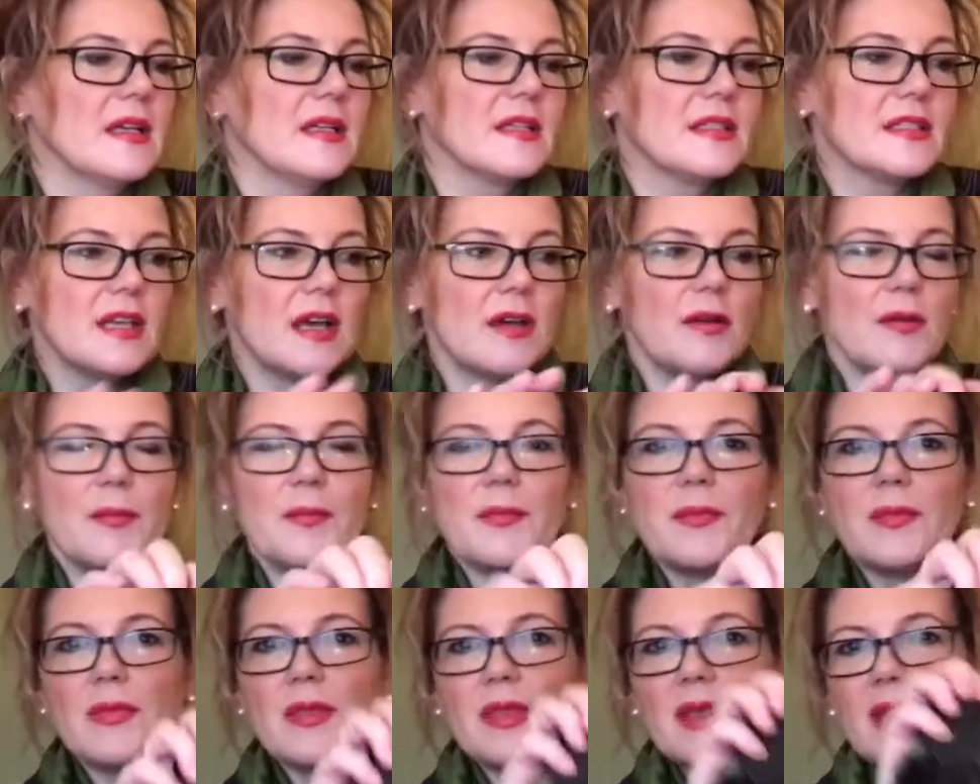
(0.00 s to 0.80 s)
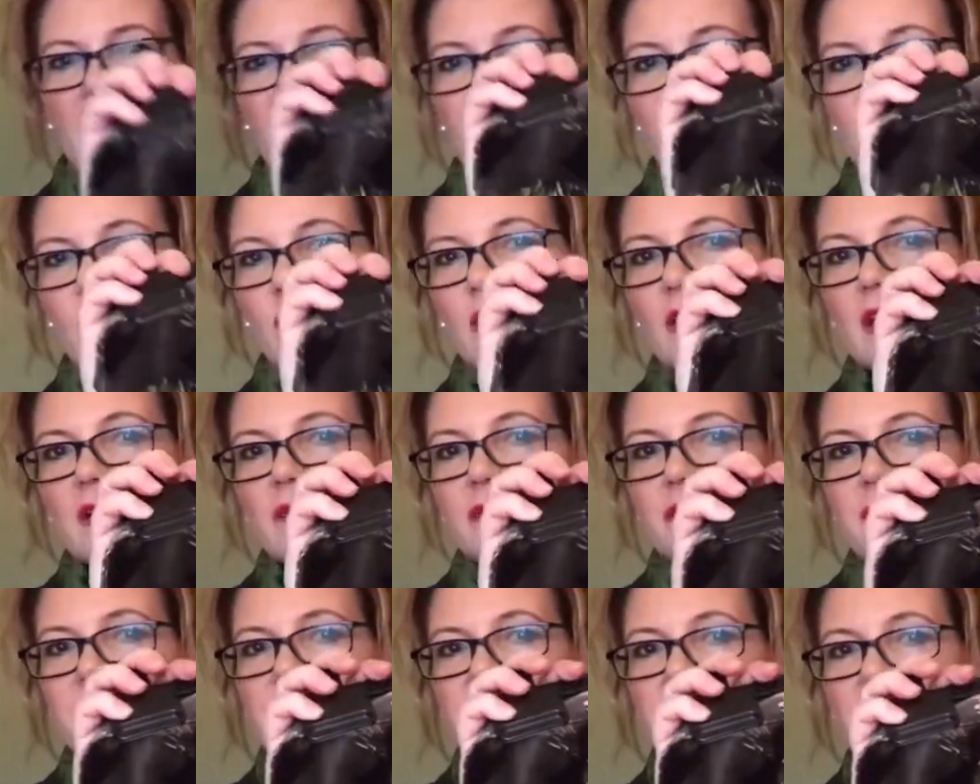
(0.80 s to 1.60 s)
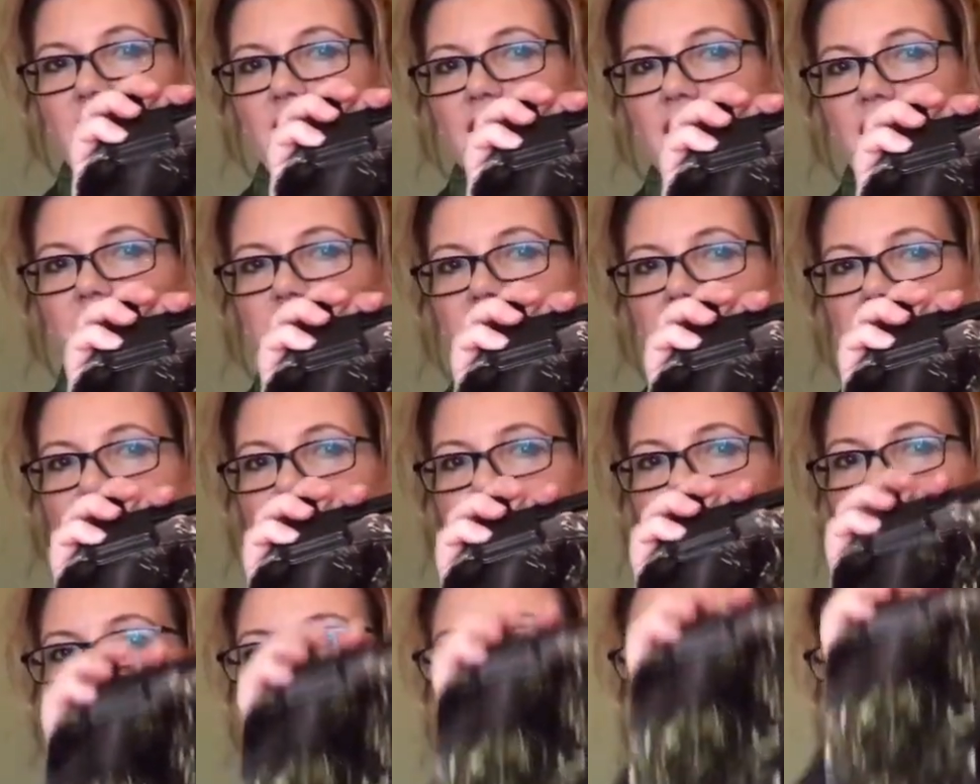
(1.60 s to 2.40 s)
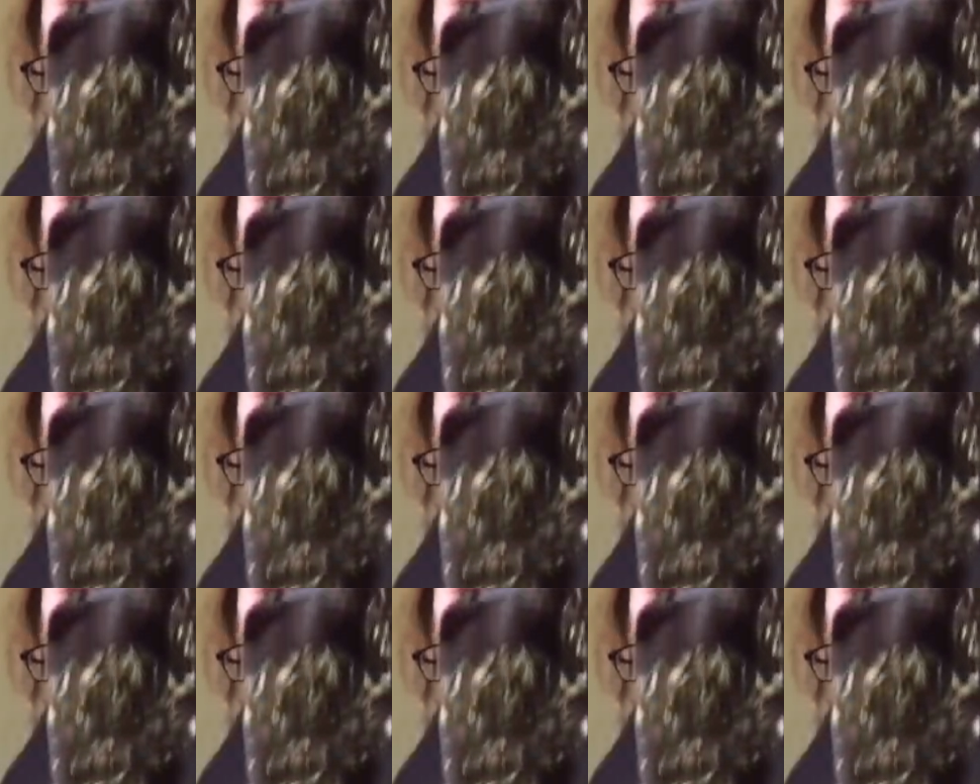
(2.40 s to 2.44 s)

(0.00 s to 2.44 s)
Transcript: So if you're looking for skirts,